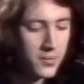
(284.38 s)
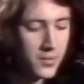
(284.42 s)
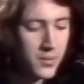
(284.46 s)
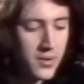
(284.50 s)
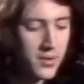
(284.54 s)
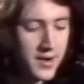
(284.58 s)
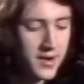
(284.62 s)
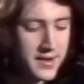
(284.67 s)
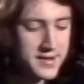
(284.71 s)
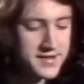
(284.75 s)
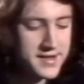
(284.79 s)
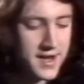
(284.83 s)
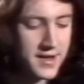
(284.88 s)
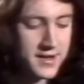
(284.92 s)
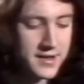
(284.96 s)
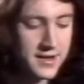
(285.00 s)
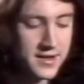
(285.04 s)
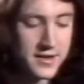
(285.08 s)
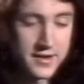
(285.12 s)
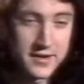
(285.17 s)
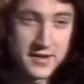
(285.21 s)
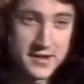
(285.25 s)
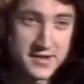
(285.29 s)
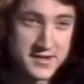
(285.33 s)
We weren't
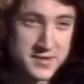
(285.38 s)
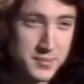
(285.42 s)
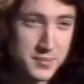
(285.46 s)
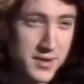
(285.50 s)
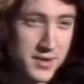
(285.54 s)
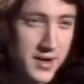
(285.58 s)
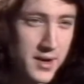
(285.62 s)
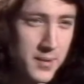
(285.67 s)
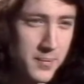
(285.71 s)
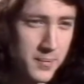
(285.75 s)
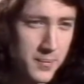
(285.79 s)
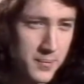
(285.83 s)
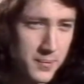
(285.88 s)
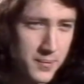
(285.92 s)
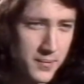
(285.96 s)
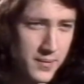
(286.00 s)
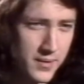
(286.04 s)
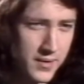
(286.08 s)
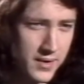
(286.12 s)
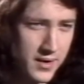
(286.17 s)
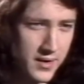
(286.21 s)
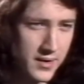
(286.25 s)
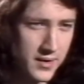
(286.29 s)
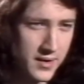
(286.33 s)
exactly going to split up,
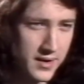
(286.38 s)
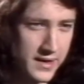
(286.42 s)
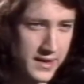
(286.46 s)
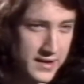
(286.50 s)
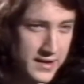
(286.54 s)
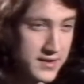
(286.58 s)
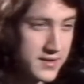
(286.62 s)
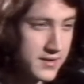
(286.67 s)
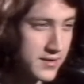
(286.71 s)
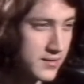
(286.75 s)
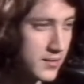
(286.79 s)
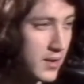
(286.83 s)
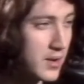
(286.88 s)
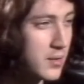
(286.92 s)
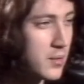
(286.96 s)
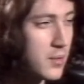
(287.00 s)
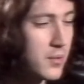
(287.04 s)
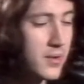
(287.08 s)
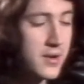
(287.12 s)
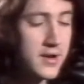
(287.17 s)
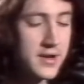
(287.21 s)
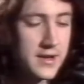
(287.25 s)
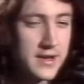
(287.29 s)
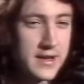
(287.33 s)
like, we
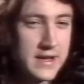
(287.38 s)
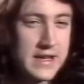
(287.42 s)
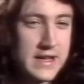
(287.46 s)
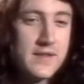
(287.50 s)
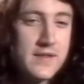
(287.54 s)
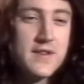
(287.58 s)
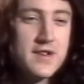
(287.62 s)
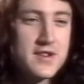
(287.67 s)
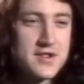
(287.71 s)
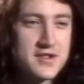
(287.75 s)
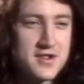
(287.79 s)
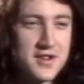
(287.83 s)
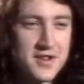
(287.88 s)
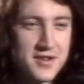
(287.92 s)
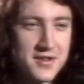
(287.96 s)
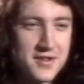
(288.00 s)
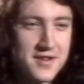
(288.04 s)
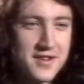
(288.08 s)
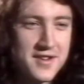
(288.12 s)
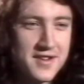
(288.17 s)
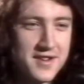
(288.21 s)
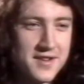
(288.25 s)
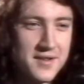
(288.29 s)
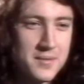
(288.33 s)
weren't going to leave each other,
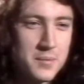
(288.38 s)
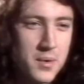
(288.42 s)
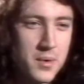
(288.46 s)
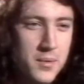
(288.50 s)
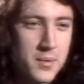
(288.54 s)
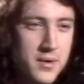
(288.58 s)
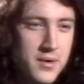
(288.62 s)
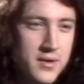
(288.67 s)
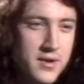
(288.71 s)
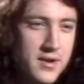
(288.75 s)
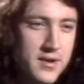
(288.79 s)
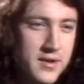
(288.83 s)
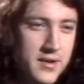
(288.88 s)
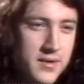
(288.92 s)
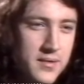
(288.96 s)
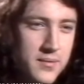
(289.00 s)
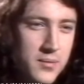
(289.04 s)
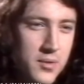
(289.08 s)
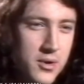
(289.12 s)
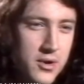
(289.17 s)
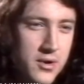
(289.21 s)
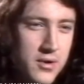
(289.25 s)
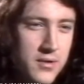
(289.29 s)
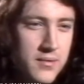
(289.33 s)
but we were going to
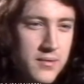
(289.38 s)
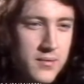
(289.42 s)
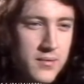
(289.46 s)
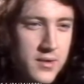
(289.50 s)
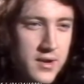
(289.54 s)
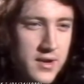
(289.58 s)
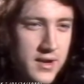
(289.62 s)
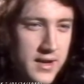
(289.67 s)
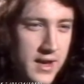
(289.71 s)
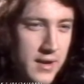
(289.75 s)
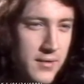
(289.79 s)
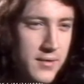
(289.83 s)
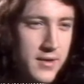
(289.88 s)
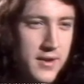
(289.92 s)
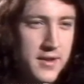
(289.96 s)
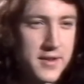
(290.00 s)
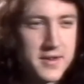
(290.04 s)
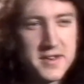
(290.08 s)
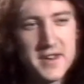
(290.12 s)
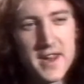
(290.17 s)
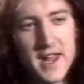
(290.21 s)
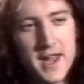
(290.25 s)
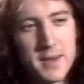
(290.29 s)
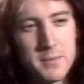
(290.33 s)
get rid of
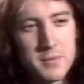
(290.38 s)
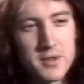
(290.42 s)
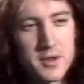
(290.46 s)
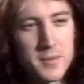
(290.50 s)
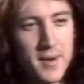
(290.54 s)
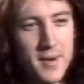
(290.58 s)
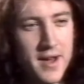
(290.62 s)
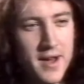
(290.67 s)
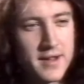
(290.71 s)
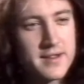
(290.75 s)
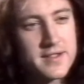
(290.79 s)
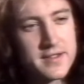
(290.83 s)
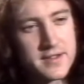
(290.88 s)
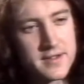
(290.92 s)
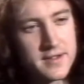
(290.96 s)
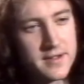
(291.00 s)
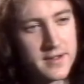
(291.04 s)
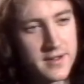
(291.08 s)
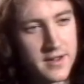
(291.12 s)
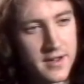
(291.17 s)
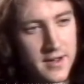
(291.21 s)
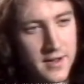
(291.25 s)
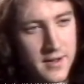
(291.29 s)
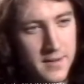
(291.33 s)
the name of the band and
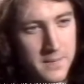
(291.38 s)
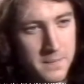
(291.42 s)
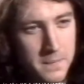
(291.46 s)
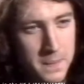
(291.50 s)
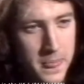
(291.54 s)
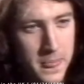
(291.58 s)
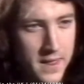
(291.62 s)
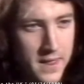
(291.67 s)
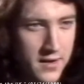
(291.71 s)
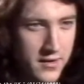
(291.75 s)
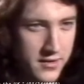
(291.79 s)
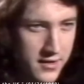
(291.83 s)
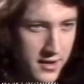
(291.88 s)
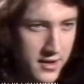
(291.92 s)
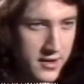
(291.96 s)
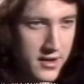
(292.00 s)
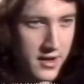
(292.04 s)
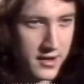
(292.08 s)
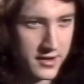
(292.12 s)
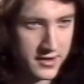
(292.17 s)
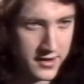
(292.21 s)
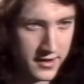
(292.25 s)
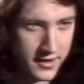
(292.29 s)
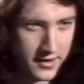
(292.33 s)
all that
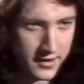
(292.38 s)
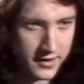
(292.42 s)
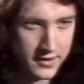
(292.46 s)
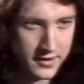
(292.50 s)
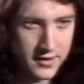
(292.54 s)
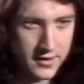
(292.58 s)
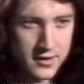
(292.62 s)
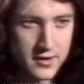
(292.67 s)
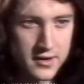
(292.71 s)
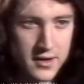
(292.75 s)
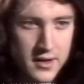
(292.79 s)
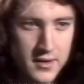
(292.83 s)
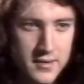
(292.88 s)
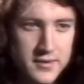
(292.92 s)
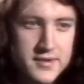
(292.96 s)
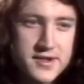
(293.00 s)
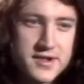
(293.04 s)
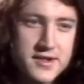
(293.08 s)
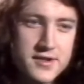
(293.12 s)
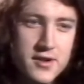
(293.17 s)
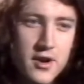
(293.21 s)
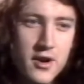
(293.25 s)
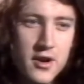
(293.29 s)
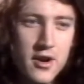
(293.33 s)
kind of thing, you know, and
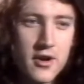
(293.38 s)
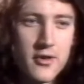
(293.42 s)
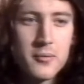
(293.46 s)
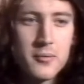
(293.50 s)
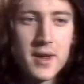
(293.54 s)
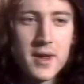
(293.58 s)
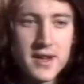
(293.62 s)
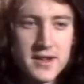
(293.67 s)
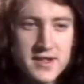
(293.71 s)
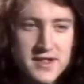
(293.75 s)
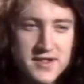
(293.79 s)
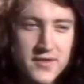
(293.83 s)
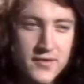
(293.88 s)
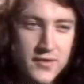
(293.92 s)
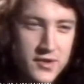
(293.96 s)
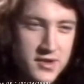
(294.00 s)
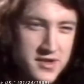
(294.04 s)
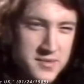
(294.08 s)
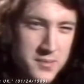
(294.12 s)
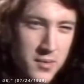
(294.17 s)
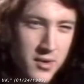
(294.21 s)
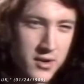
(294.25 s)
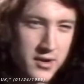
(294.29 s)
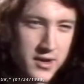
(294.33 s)
start off playing just a few
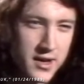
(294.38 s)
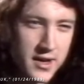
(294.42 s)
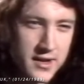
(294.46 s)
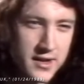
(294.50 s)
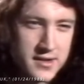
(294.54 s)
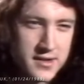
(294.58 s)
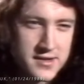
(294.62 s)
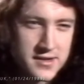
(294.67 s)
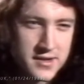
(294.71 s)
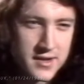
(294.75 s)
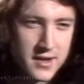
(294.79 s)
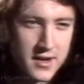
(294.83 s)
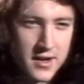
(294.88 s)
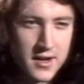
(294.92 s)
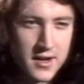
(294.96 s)
small gigs.